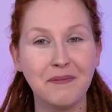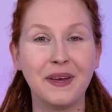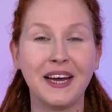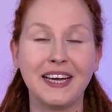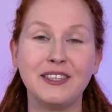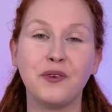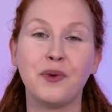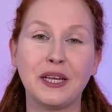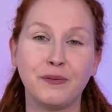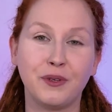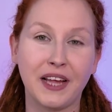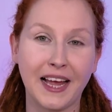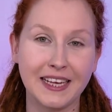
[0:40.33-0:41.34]
behind the
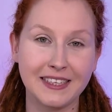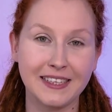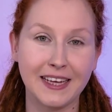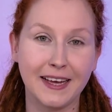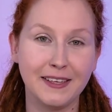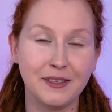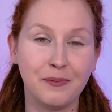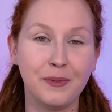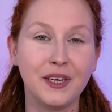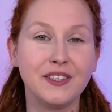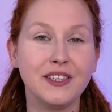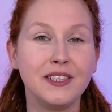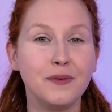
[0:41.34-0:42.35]
whiteboard exercise,
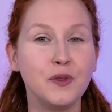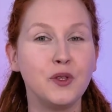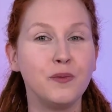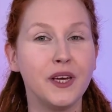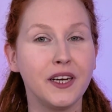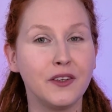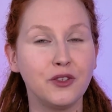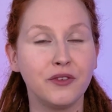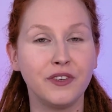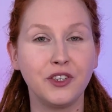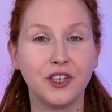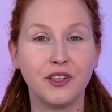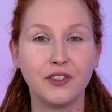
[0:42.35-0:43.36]
because it seems to be a
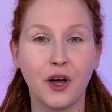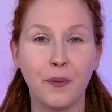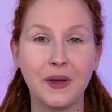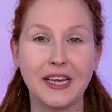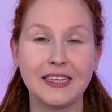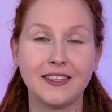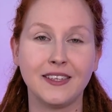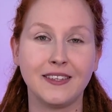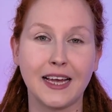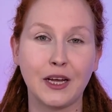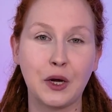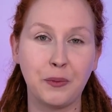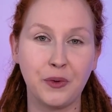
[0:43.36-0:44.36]
controversial topic in the
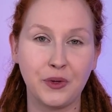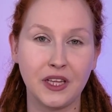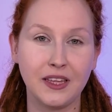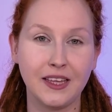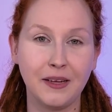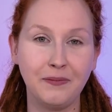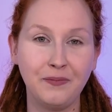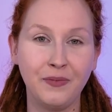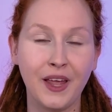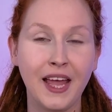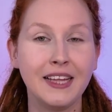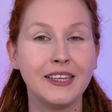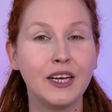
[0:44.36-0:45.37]
design community.
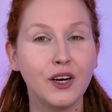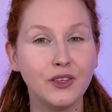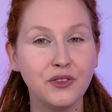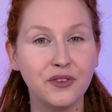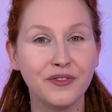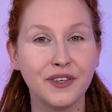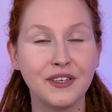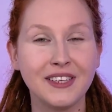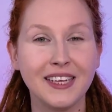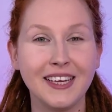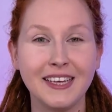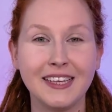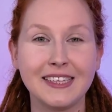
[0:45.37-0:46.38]
The
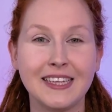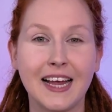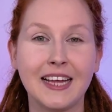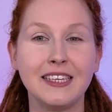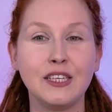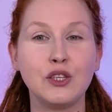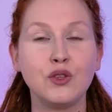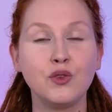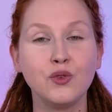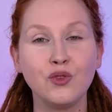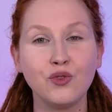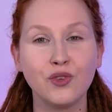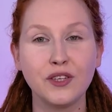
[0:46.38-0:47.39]
controversy is that it's
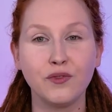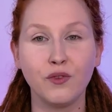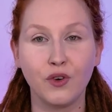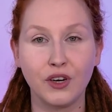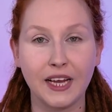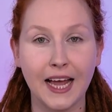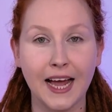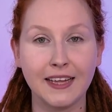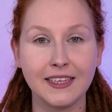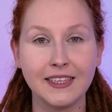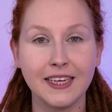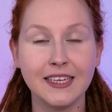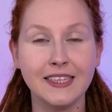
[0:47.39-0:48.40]
too stressful for the
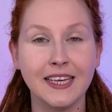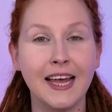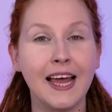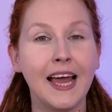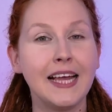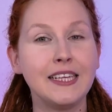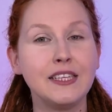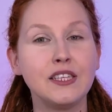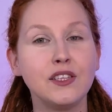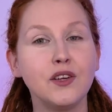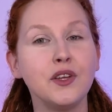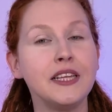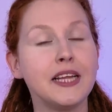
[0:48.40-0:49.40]
candidate, and it's
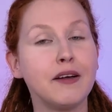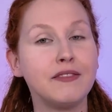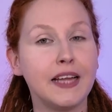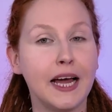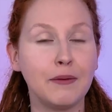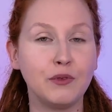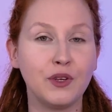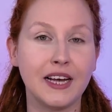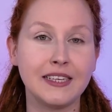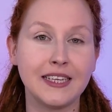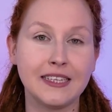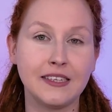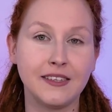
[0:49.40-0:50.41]
not enough time to
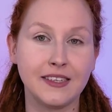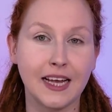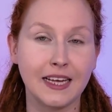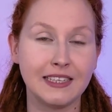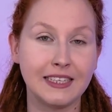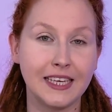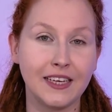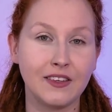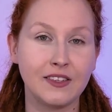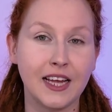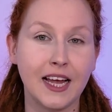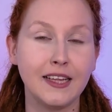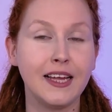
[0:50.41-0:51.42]
assess the design skill
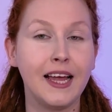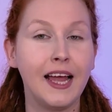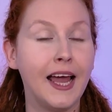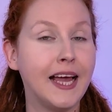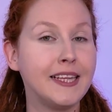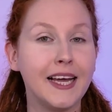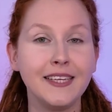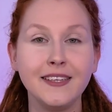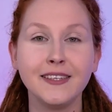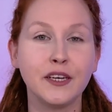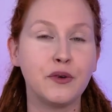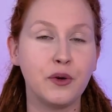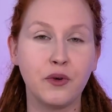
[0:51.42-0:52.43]
set. And I
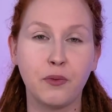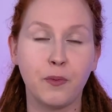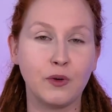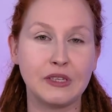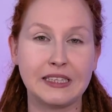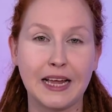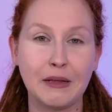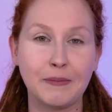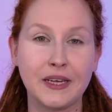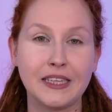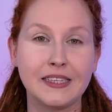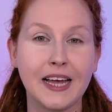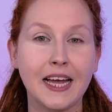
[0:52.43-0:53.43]
disagree with both
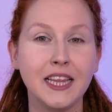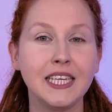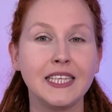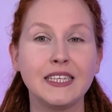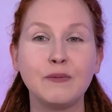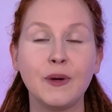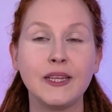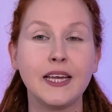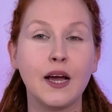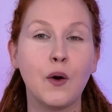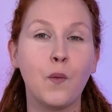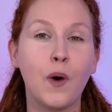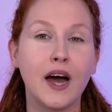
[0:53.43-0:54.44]
statements. I think that
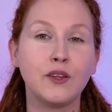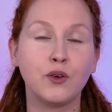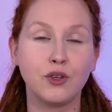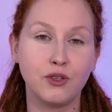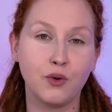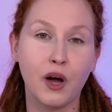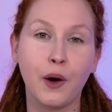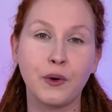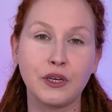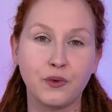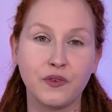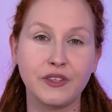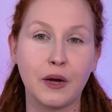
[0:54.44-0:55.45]
spending 1 or 2
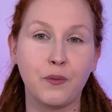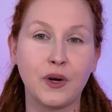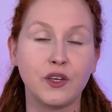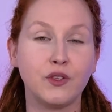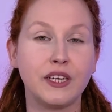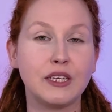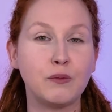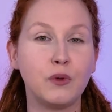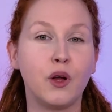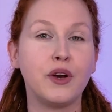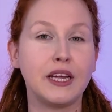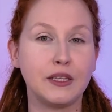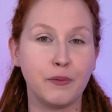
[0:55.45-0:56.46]
hours with someone on
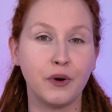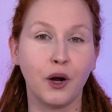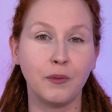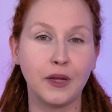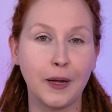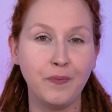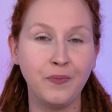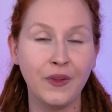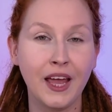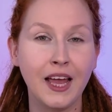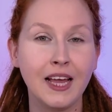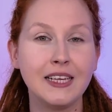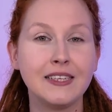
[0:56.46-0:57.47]
exploring the problem
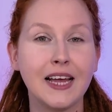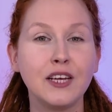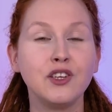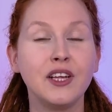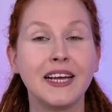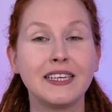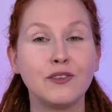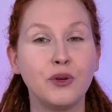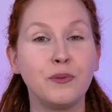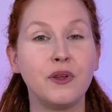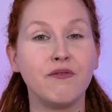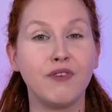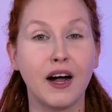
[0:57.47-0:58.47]
is actually
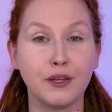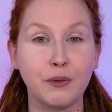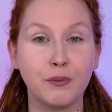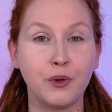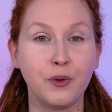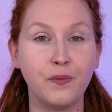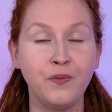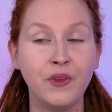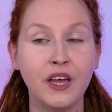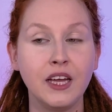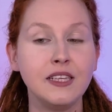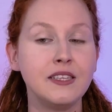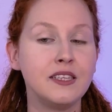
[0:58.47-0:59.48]
extremely valuable.
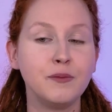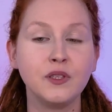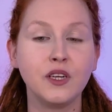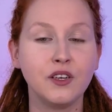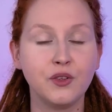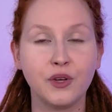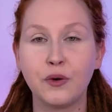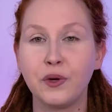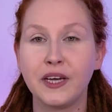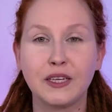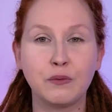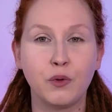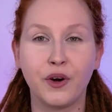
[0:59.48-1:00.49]
It's similar to a
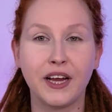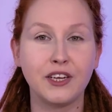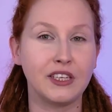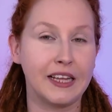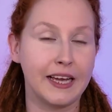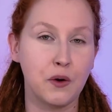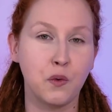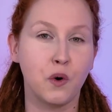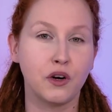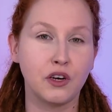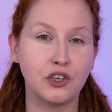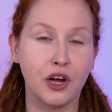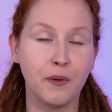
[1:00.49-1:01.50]
quick exploration like a
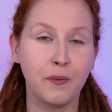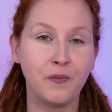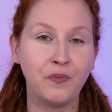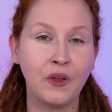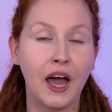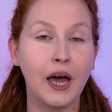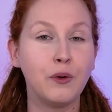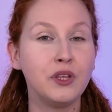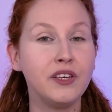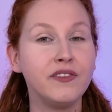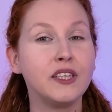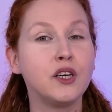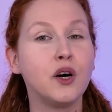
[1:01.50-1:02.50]
workshop. I would
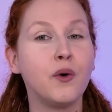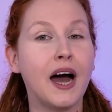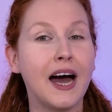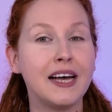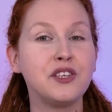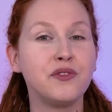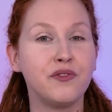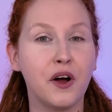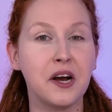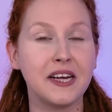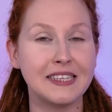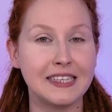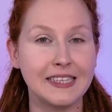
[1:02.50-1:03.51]
even go as
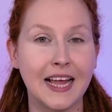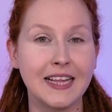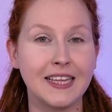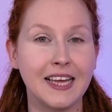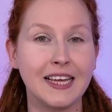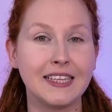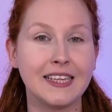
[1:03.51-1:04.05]
far as stating